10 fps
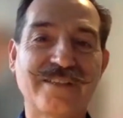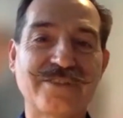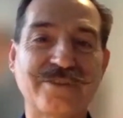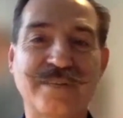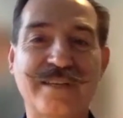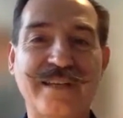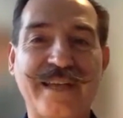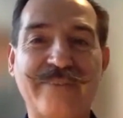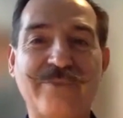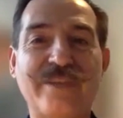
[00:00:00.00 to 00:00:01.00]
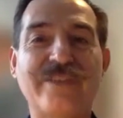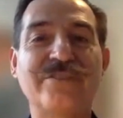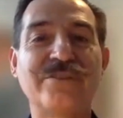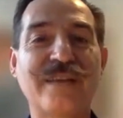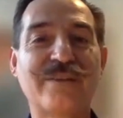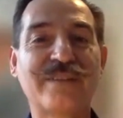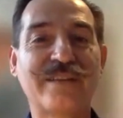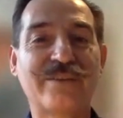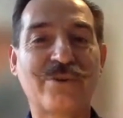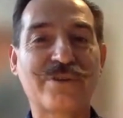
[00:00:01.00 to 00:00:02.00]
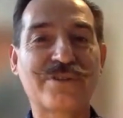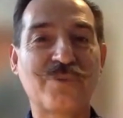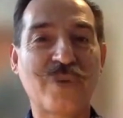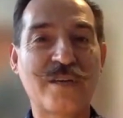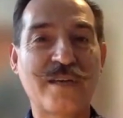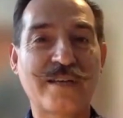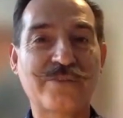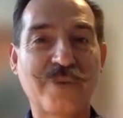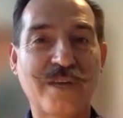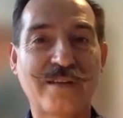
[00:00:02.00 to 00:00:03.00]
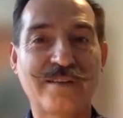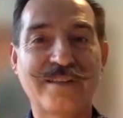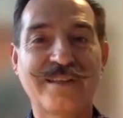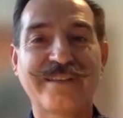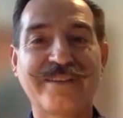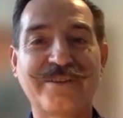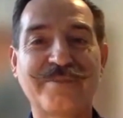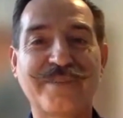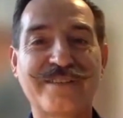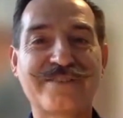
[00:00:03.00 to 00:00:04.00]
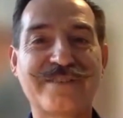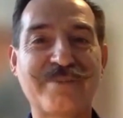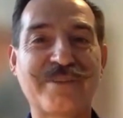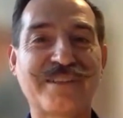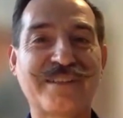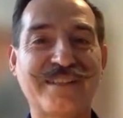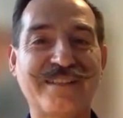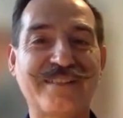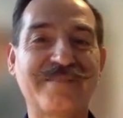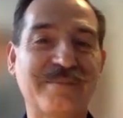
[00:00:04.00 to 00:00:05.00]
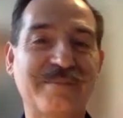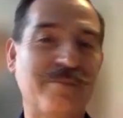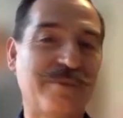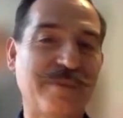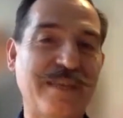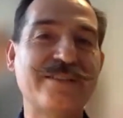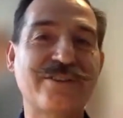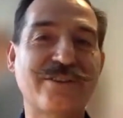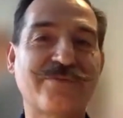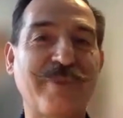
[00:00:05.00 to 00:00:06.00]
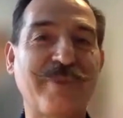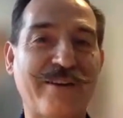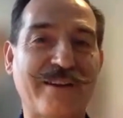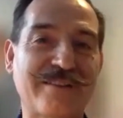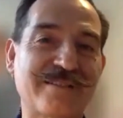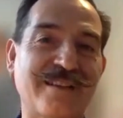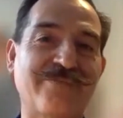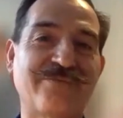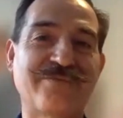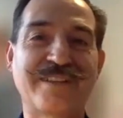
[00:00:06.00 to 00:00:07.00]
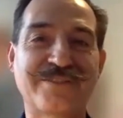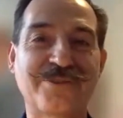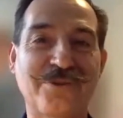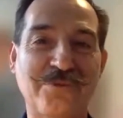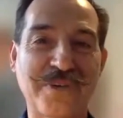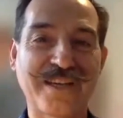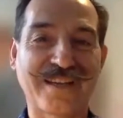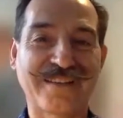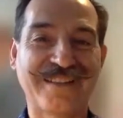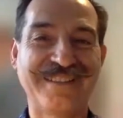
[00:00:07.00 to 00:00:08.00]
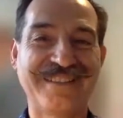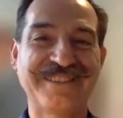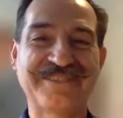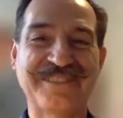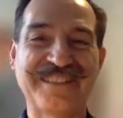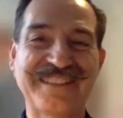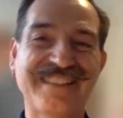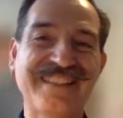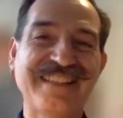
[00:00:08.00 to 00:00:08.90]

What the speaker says: So, and we could do that course in 1 day as well, but it's typically easier for parents if it's the whole weekend, right?